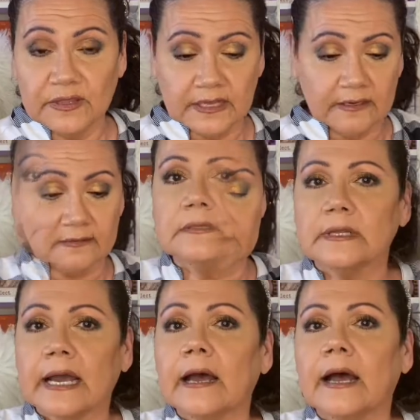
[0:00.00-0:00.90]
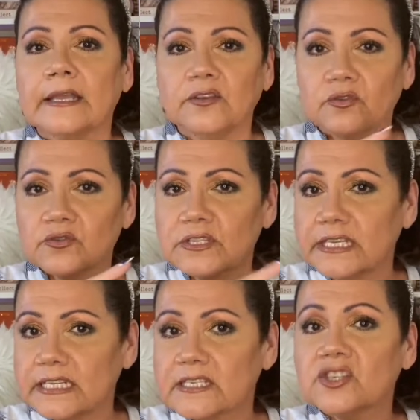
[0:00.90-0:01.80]
there. I use
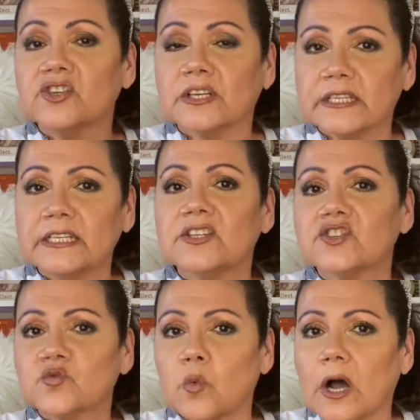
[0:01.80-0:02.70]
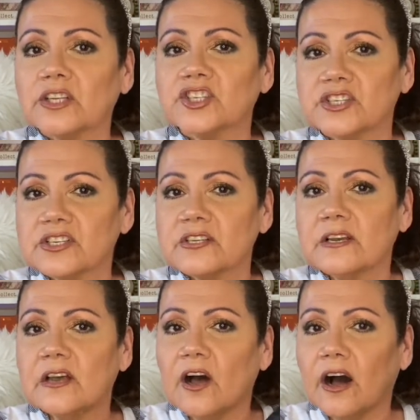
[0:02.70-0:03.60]
these to clean the swatches
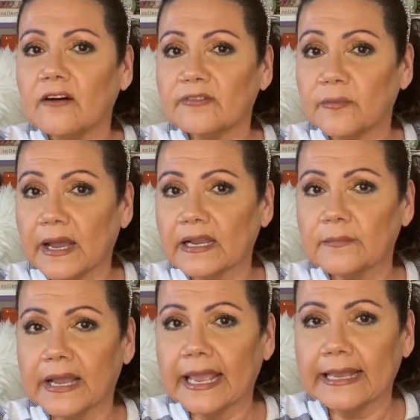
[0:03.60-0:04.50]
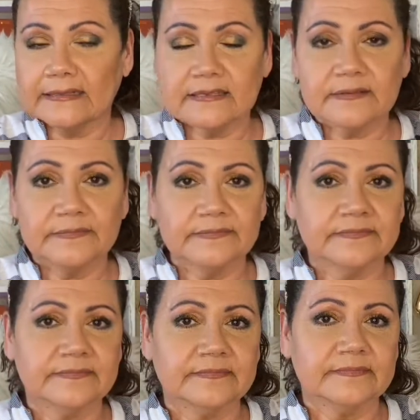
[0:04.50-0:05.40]
off the back of my hands.
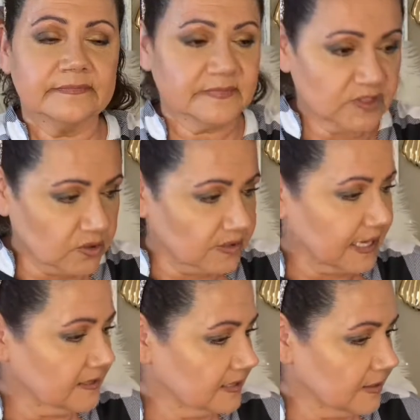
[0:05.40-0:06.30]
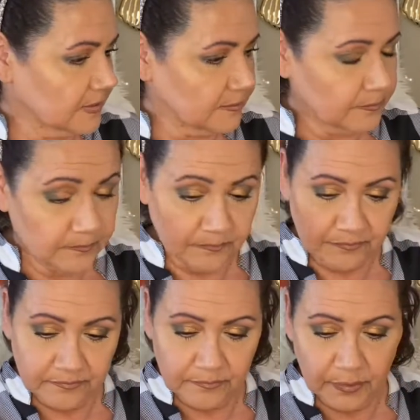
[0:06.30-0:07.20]
So that'll come in
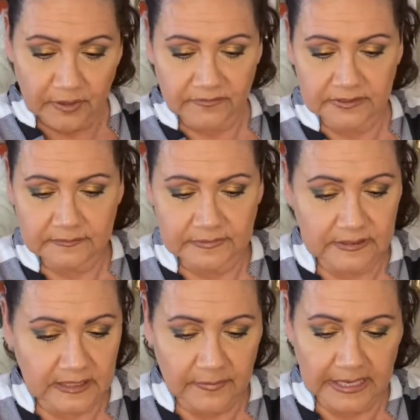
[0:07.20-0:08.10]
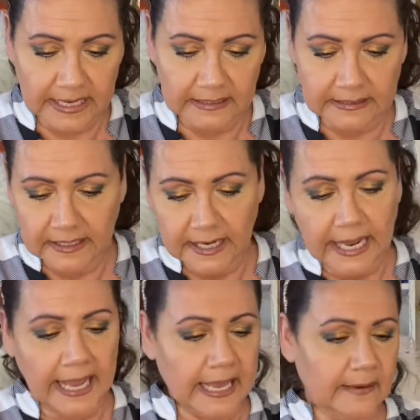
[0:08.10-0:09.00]
perfect. It'll come in handy.
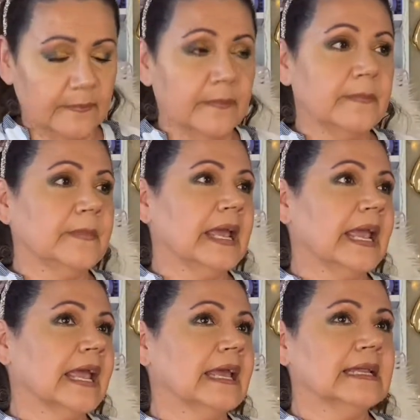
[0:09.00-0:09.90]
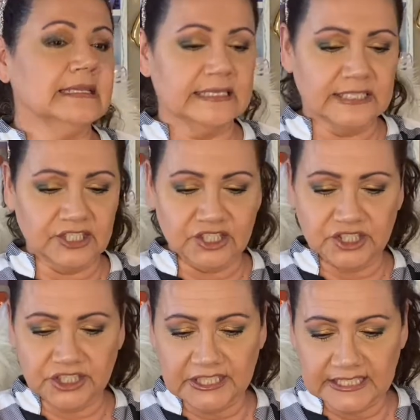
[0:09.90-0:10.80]
And man, did
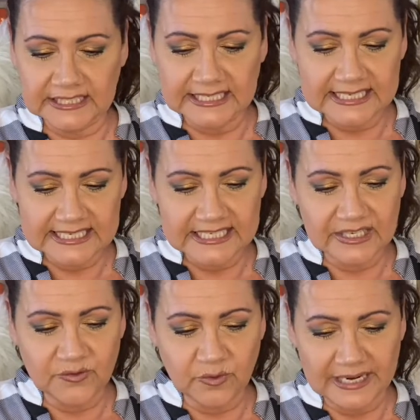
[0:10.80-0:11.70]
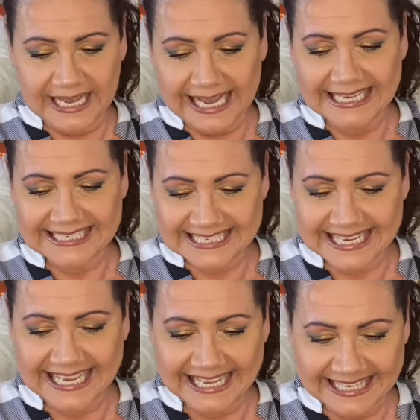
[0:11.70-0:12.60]
she listen when I
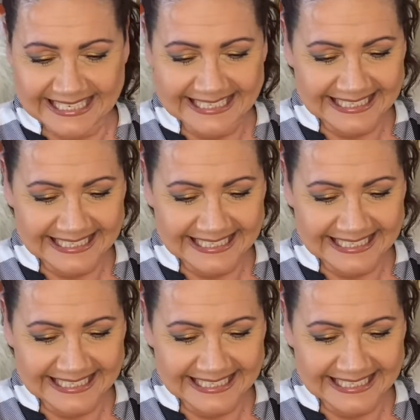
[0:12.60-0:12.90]
said